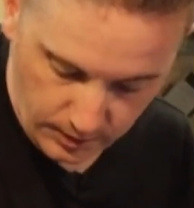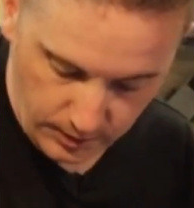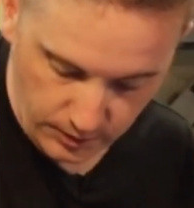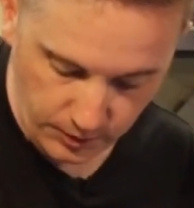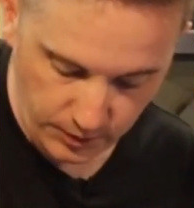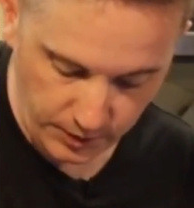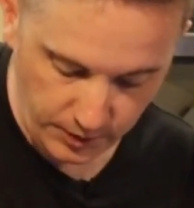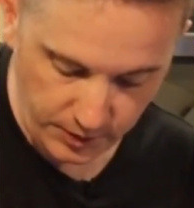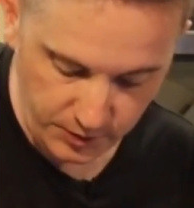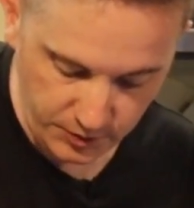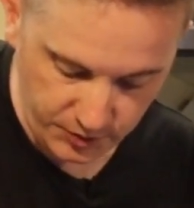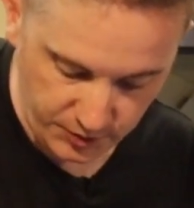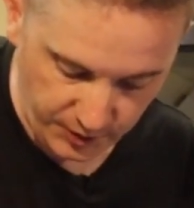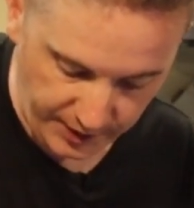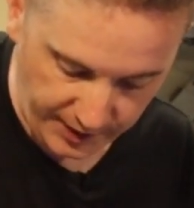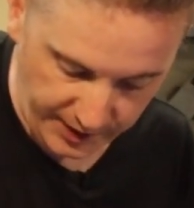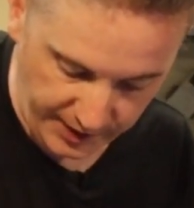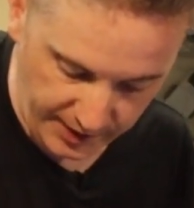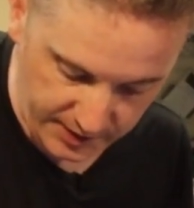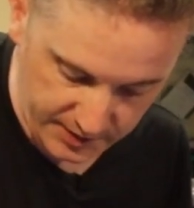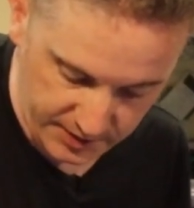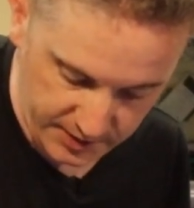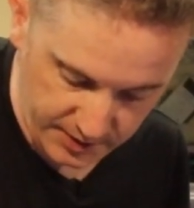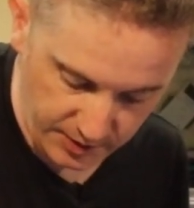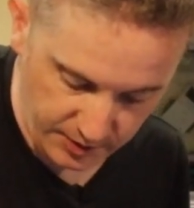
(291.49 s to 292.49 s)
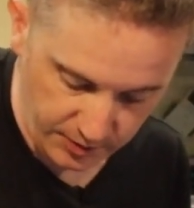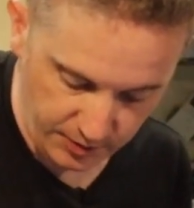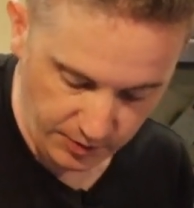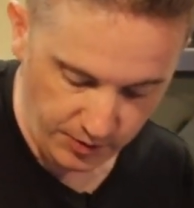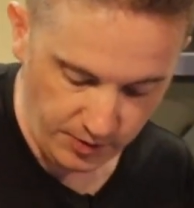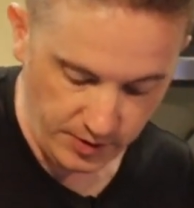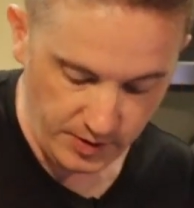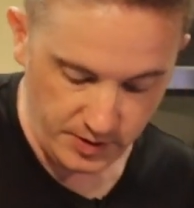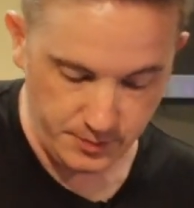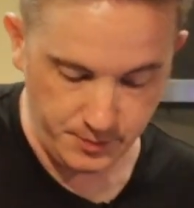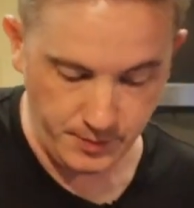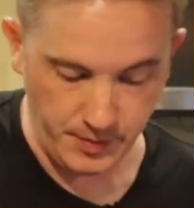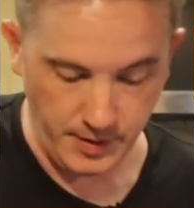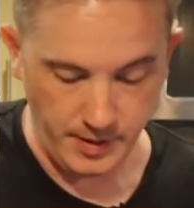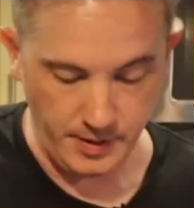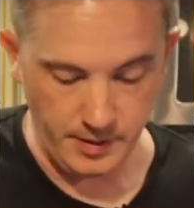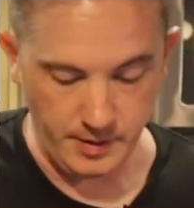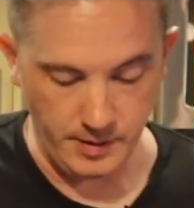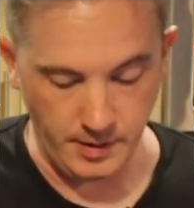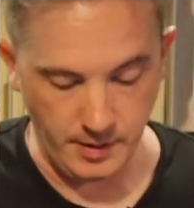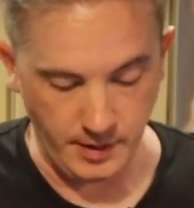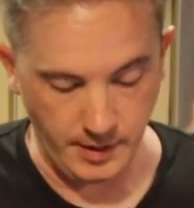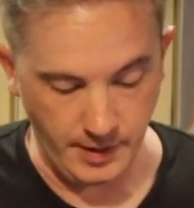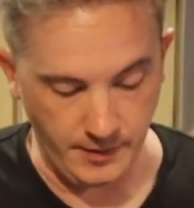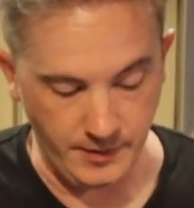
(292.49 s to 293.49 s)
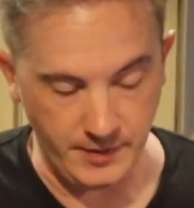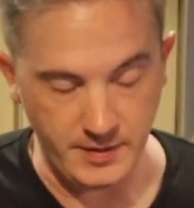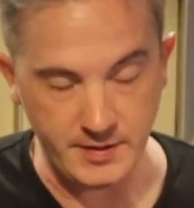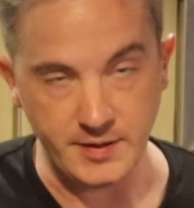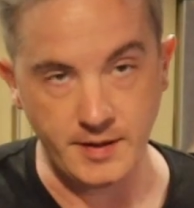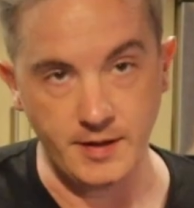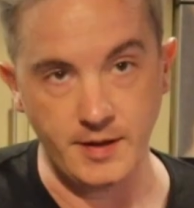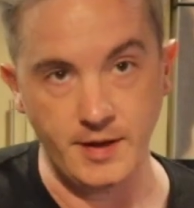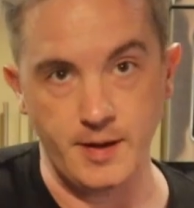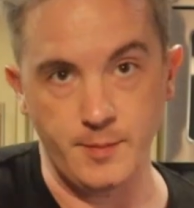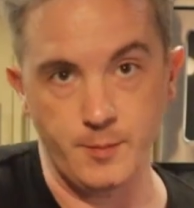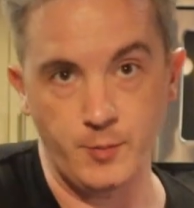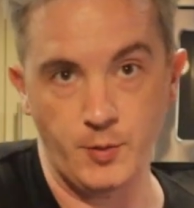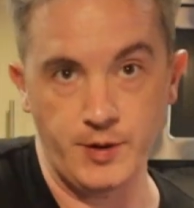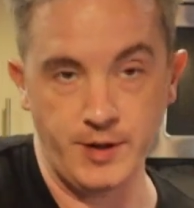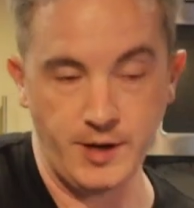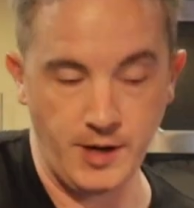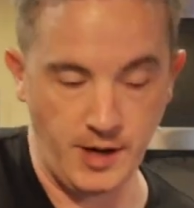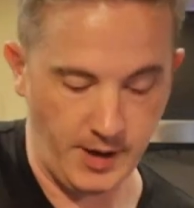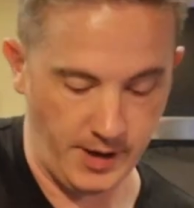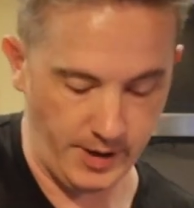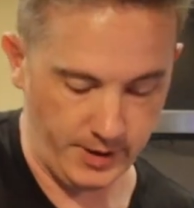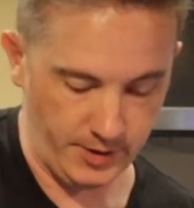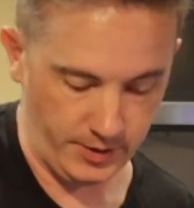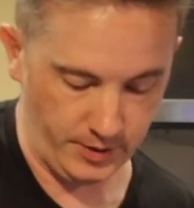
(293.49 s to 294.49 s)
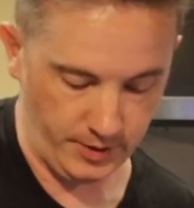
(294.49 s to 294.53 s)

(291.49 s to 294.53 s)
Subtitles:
You can use your hands to do this, but again, this can get pretty hot.